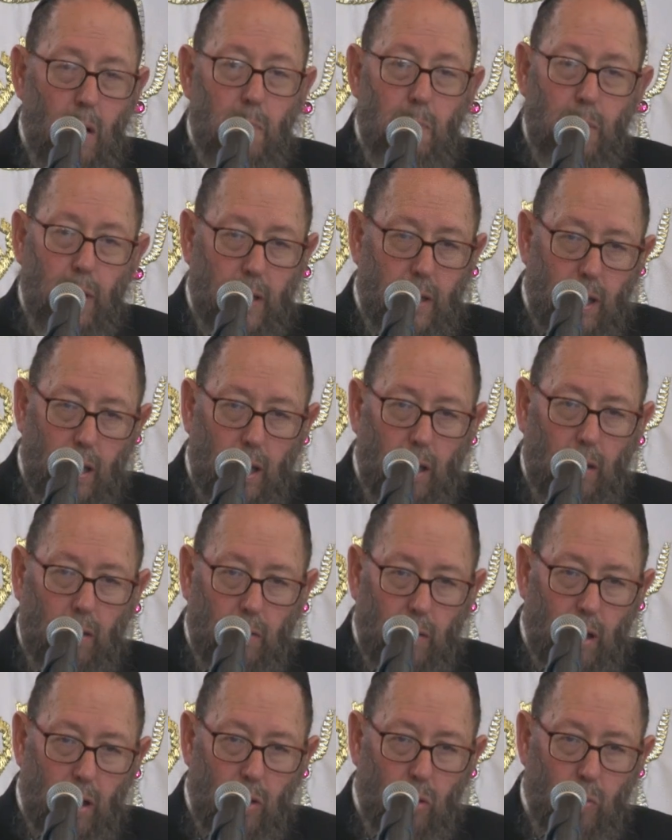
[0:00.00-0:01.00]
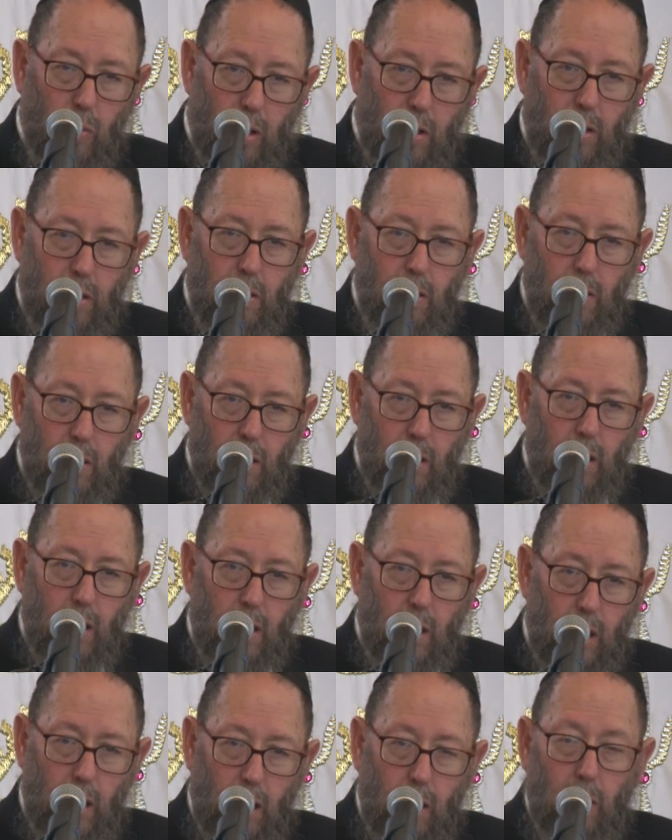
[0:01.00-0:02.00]
But here is what's
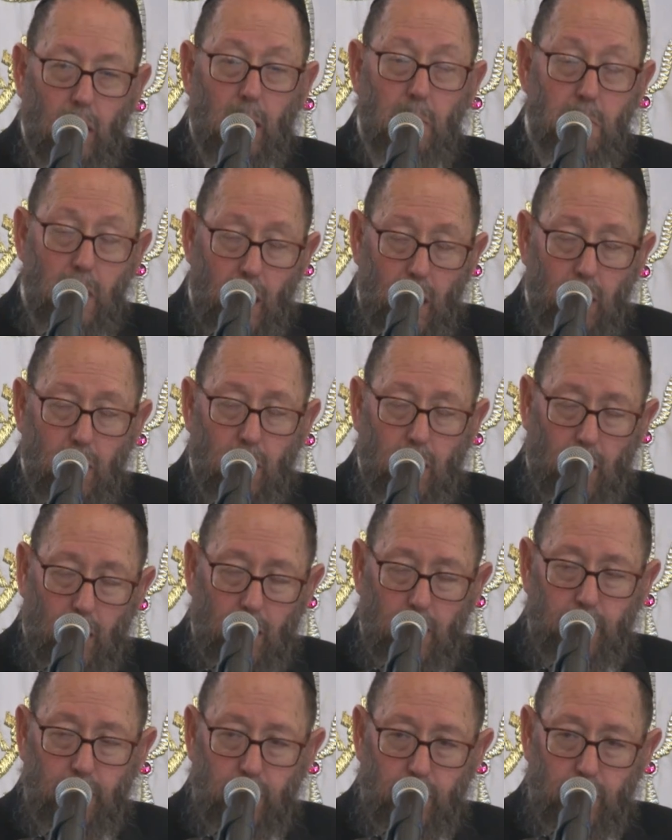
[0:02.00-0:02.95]
amazing.